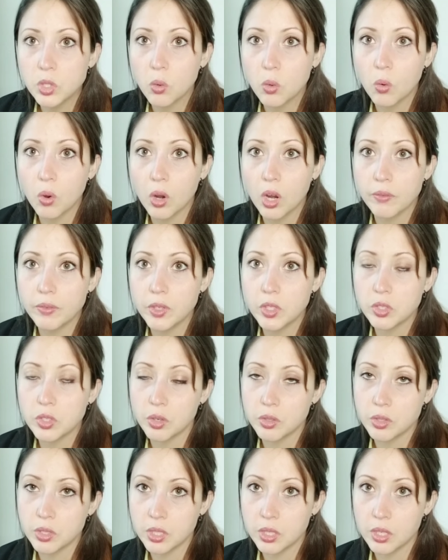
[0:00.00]
or if you
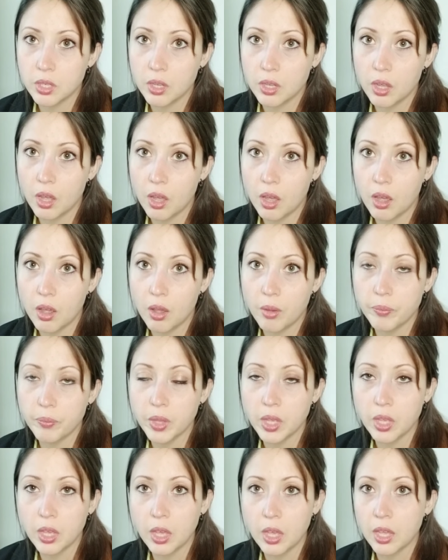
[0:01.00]
start
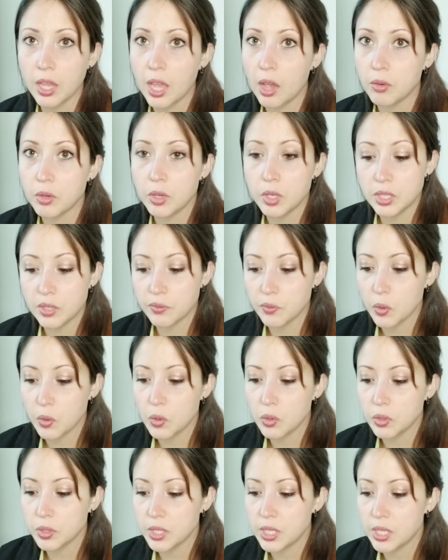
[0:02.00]
to encounter
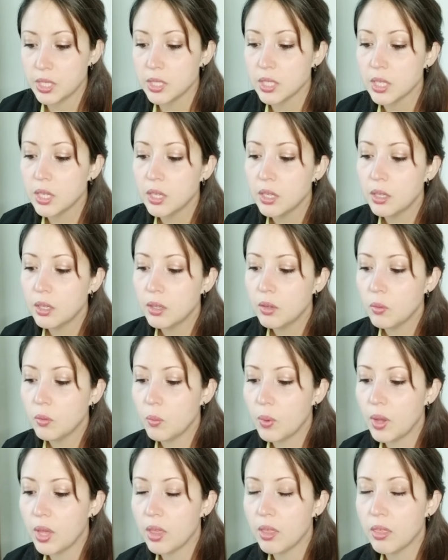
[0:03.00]
difficulties
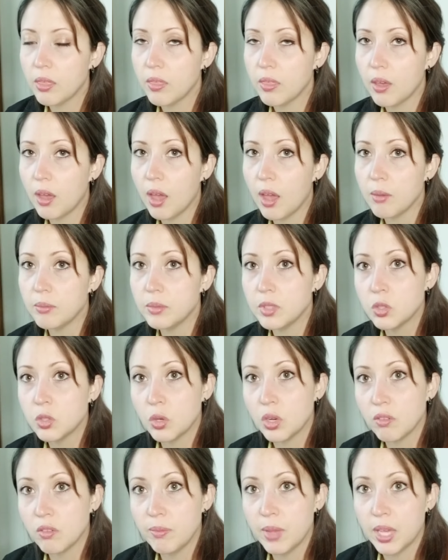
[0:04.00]
with
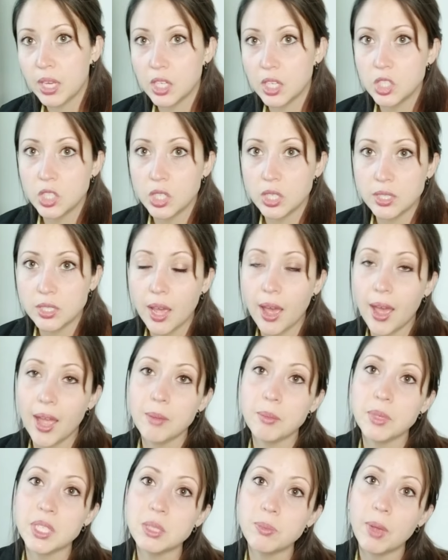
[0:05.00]
sort of managing
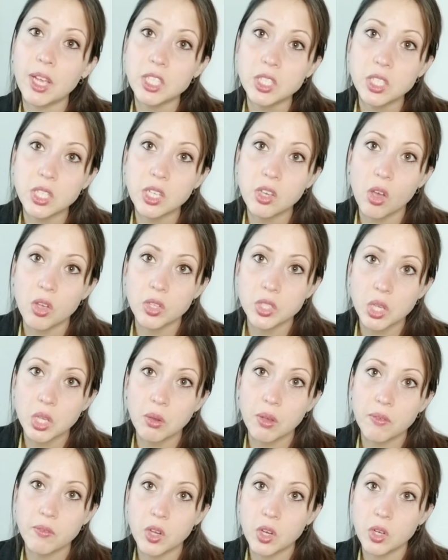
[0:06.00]
time, especially also
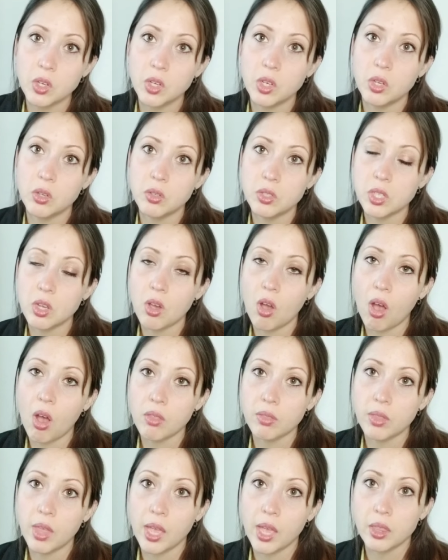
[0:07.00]
if you're new to
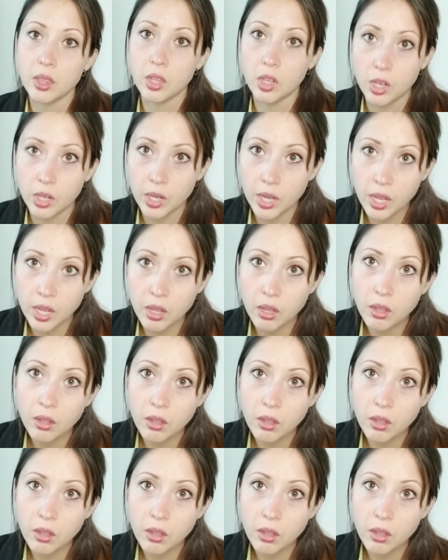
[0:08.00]
online learning,